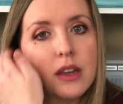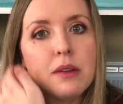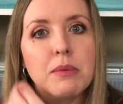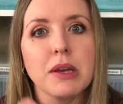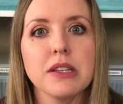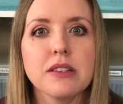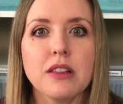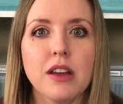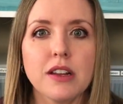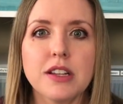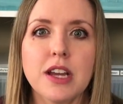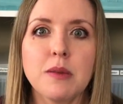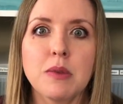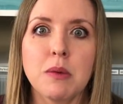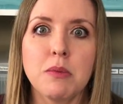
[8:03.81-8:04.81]
because a lot of
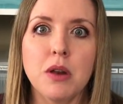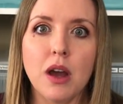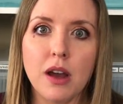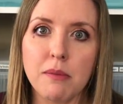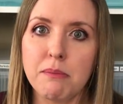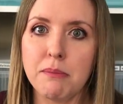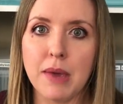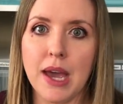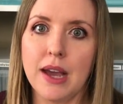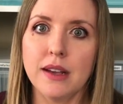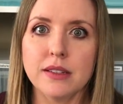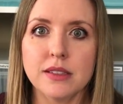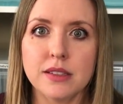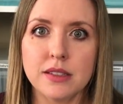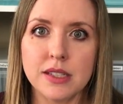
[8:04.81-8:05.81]
times I'm not mass